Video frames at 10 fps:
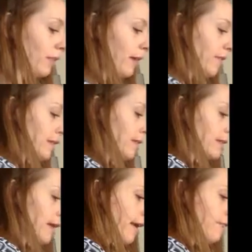given in
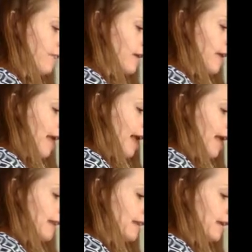this life.
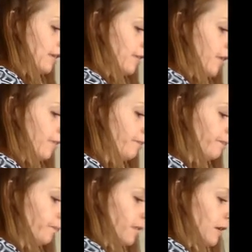And I think, you know,
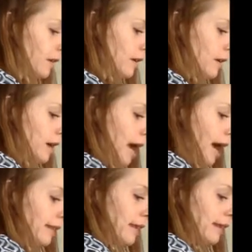
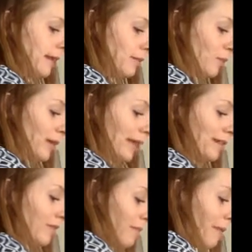that we need
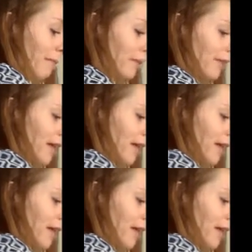to remember